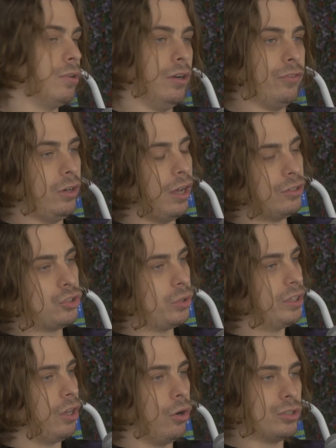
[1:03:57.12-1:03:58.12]
bro. If you're not
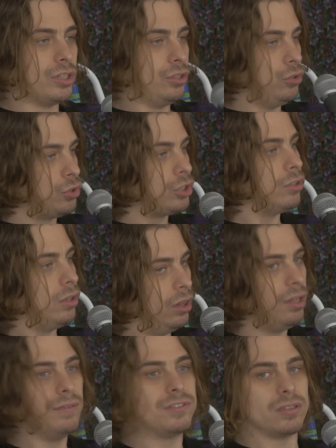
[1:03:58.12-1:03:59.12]
enjoying the ocean, you should
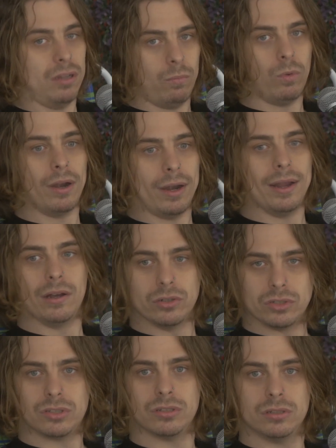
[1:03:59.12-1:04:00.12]
live somewhere
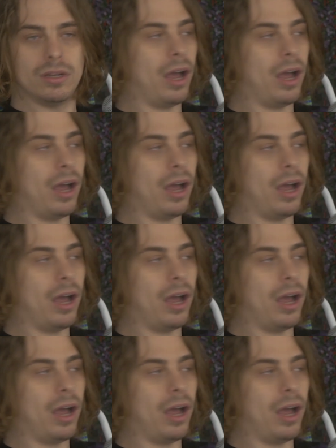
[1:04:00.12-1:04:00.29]
else.